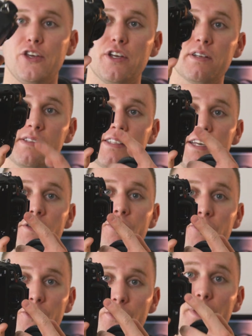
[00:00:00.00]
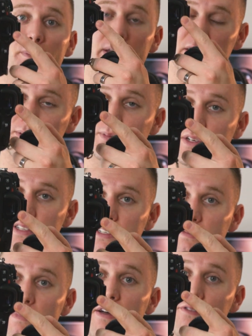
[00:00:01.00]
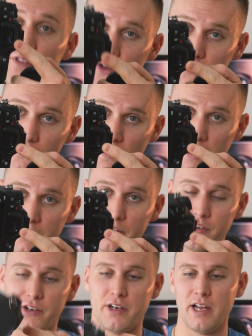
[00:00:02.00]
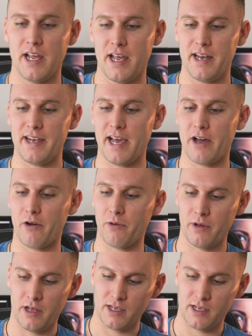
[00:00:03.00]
you can see through the pentaprism viewfinder. Now,